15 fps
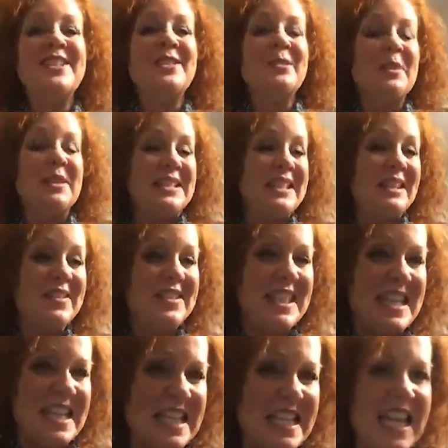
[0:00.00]
is
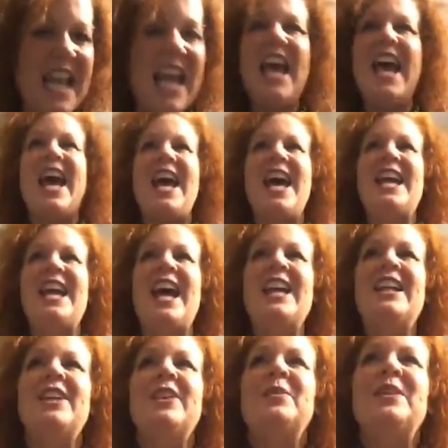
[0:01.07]
2017. And
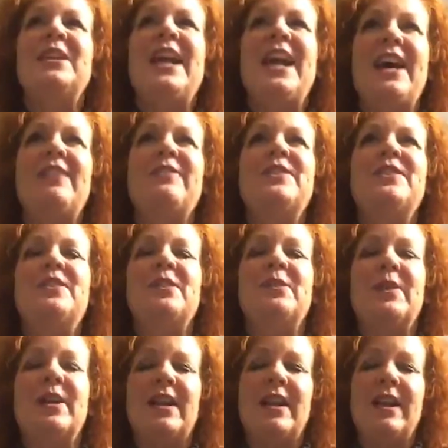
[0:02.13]
I not only have to
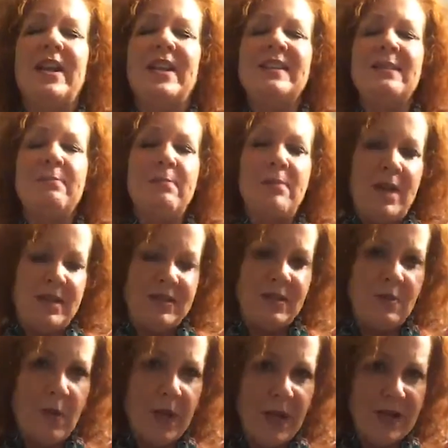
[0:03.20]
do it, it's a
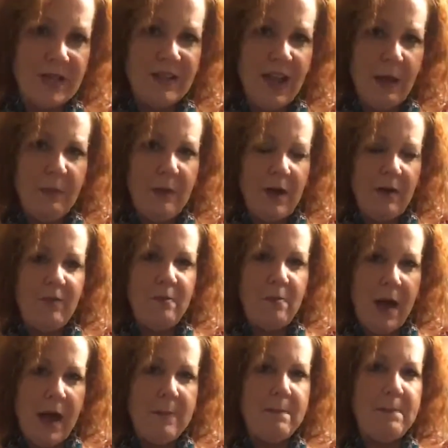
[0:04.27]
must going on top of
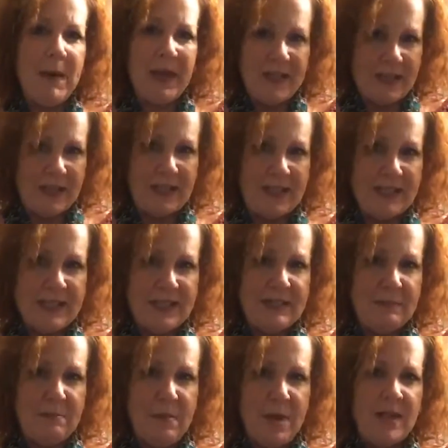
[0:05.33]
my bucket list.
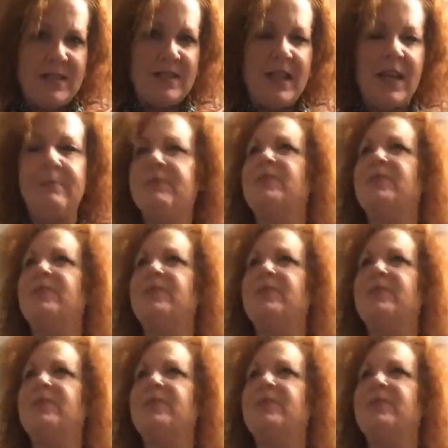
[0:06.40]
It's a must to